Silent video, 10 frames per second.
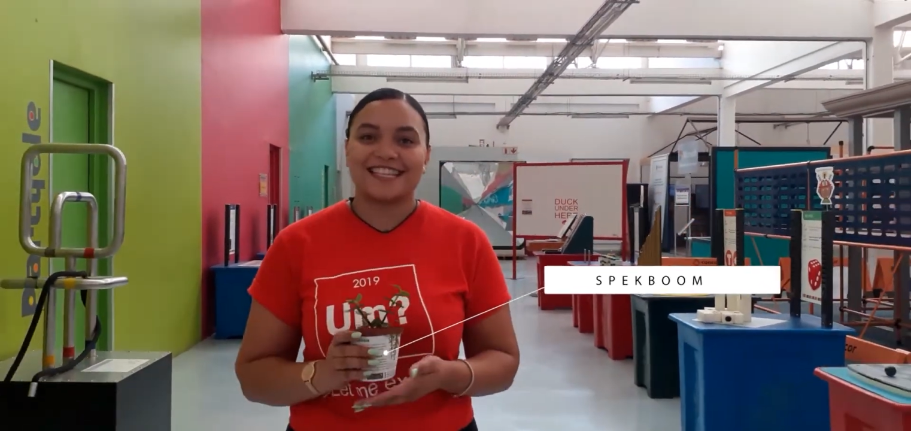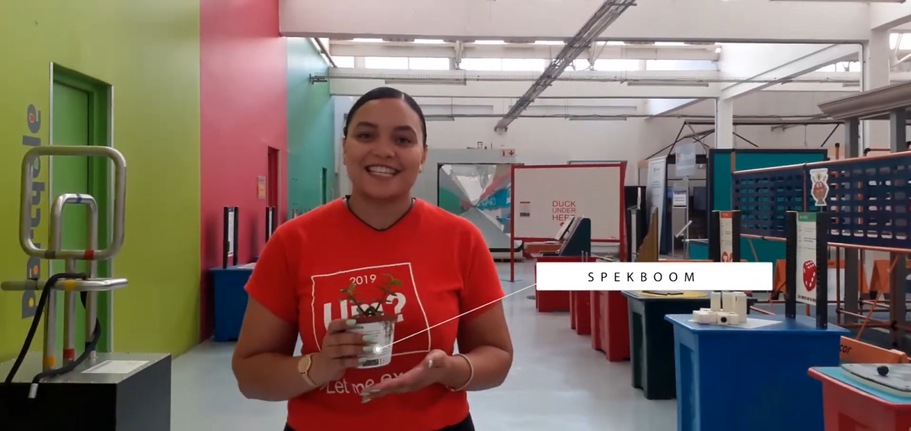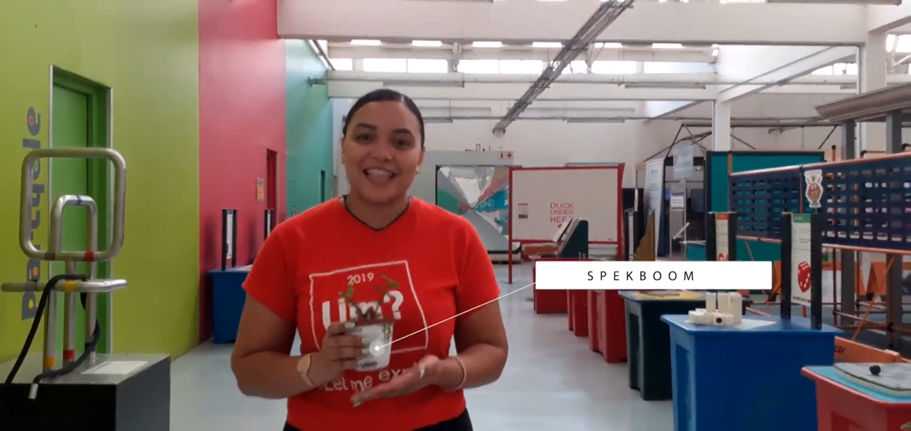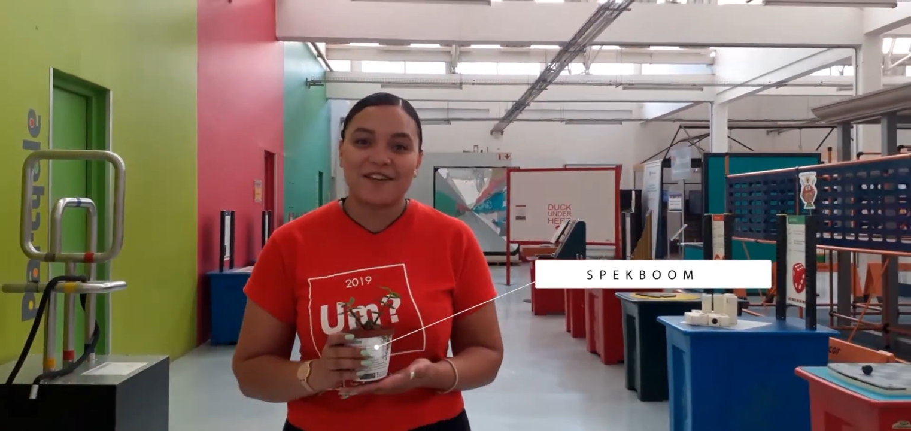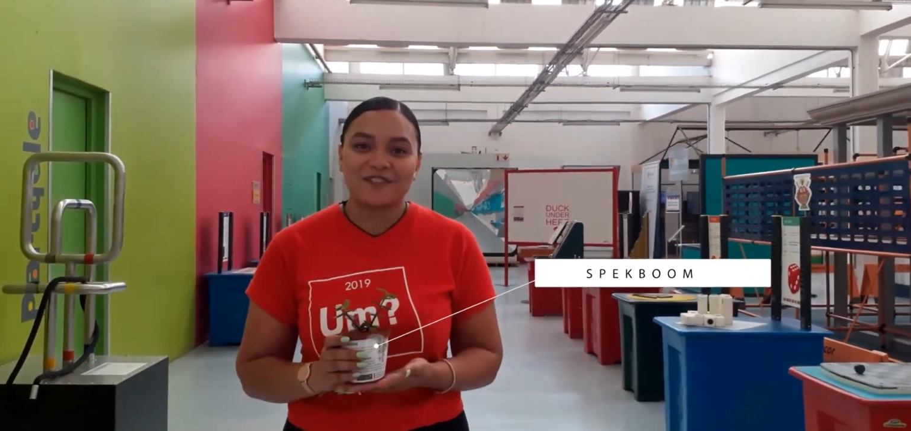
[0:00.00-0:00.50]

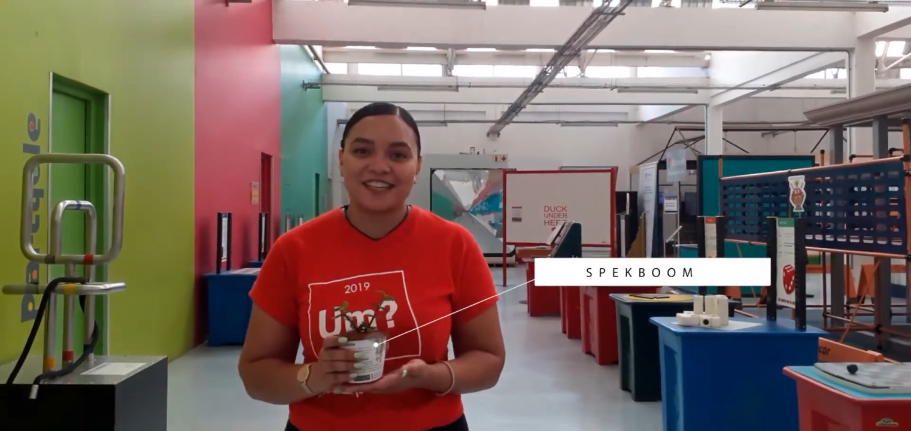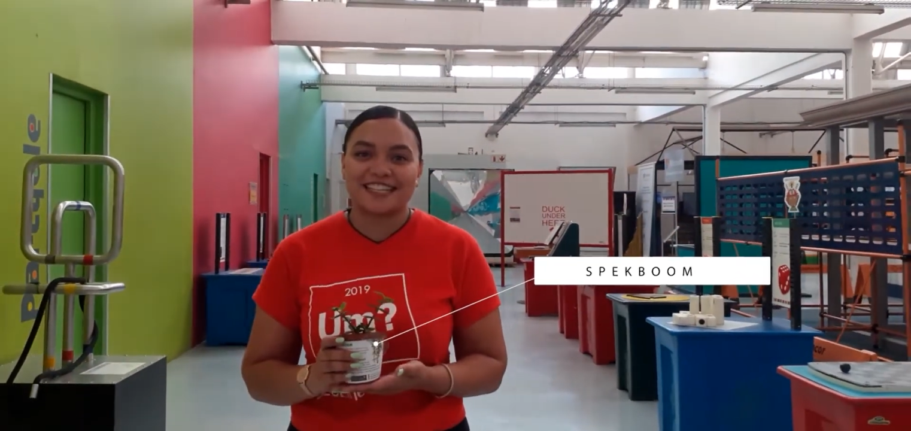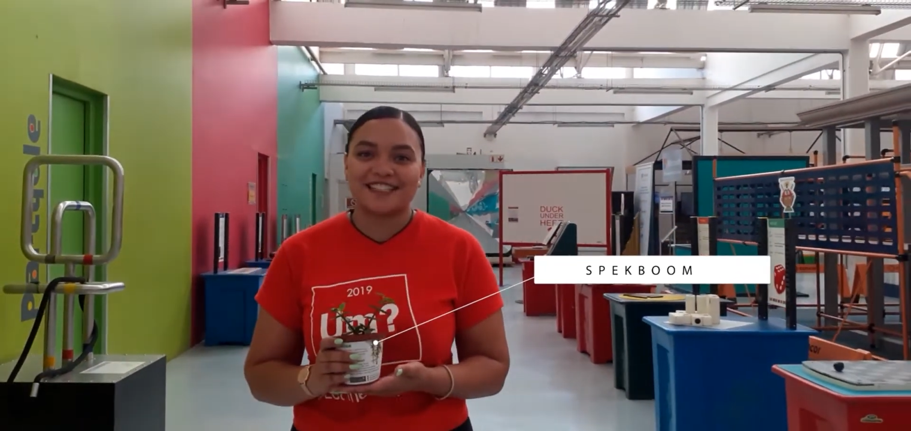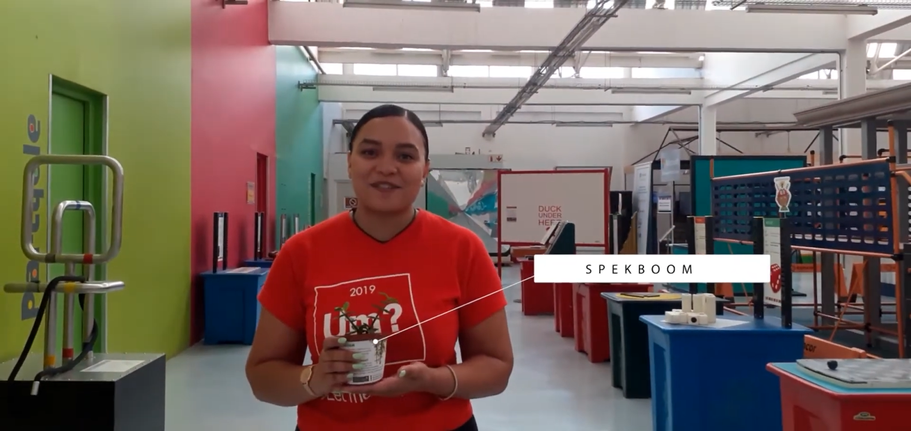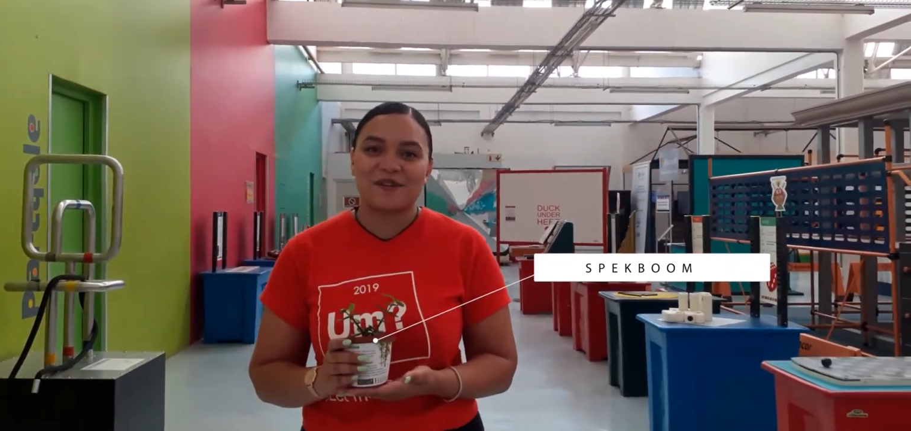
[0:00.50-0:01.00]
South
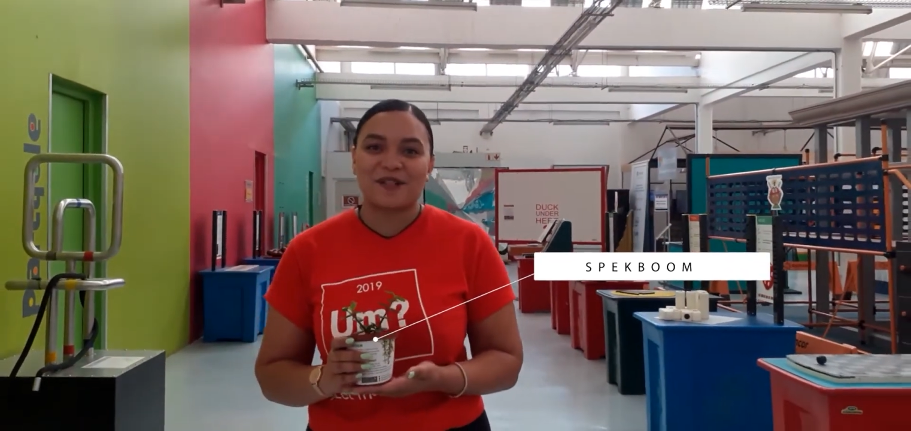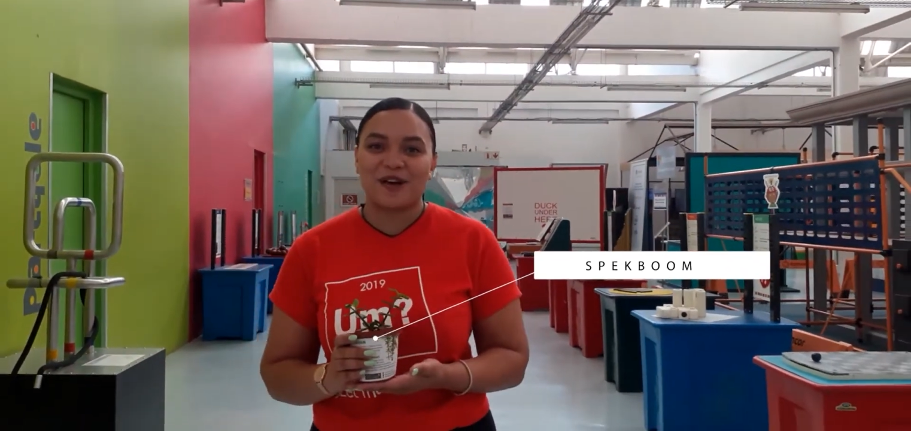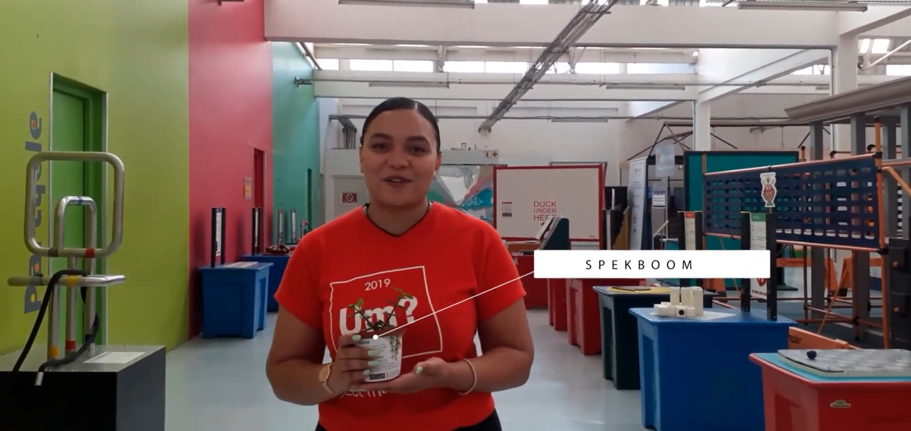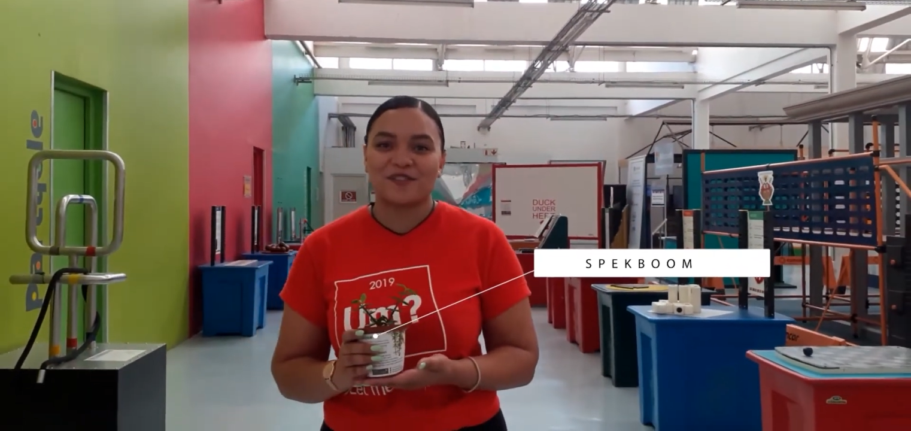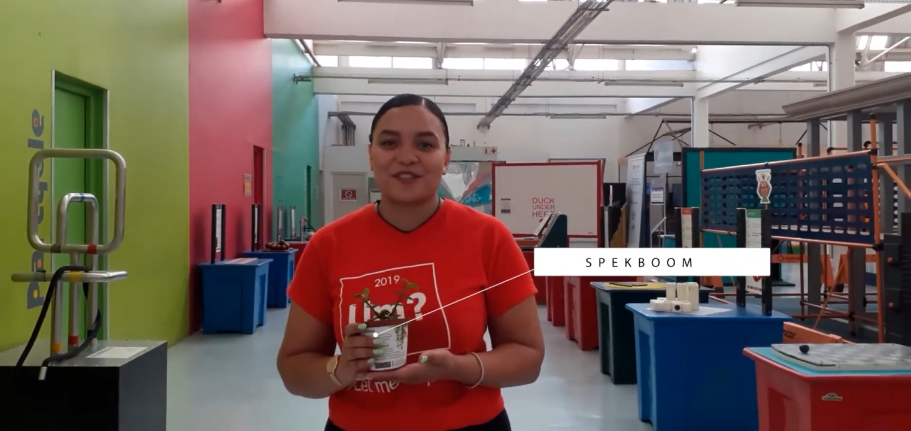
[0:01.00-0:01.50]
Africans all
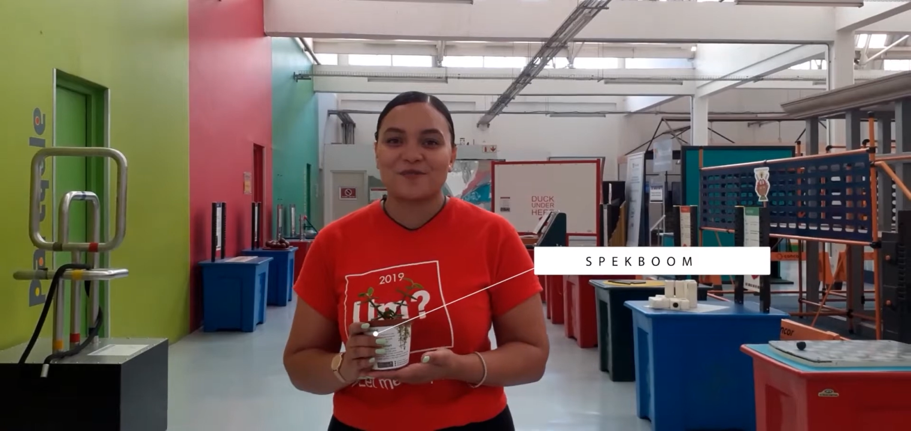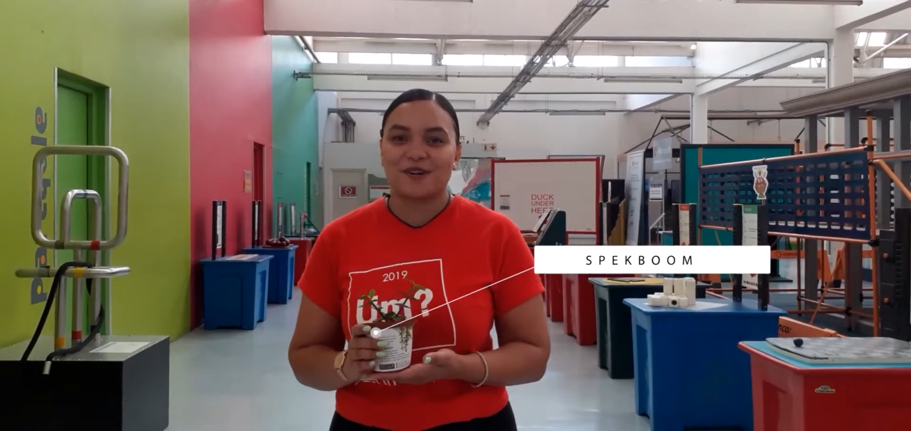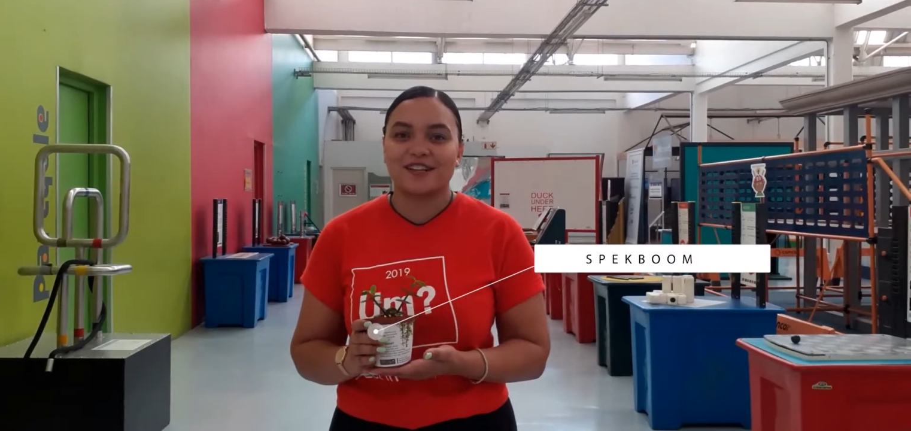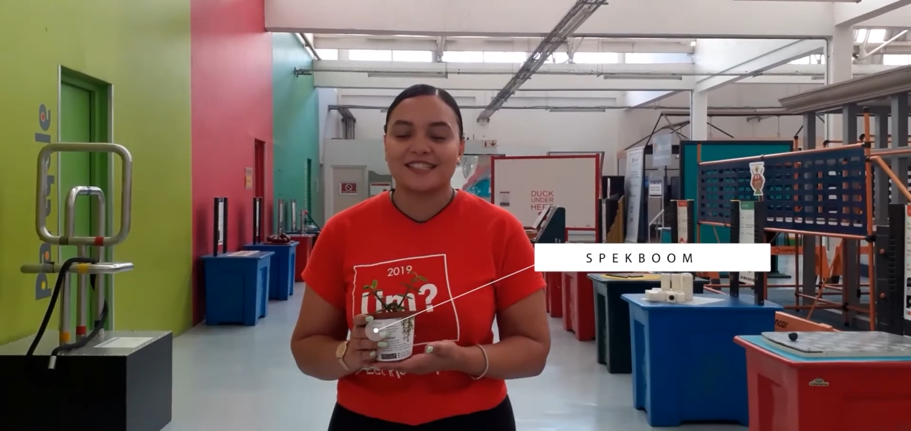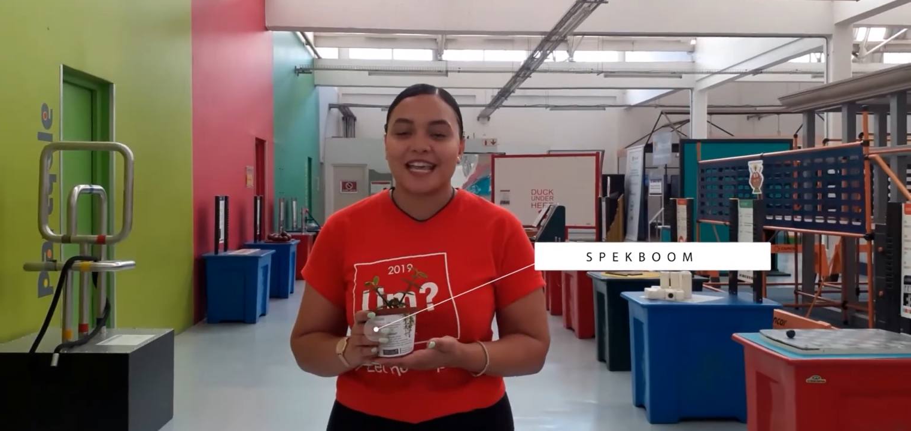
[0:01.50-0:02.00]
over the
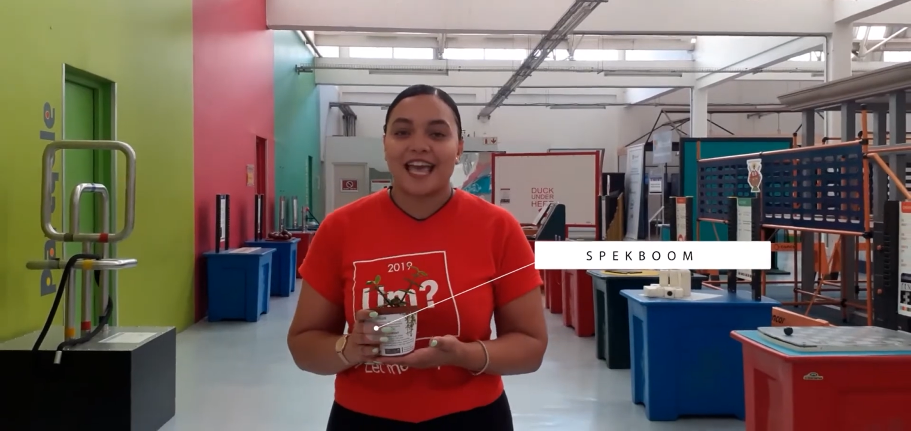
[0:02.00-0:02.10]
world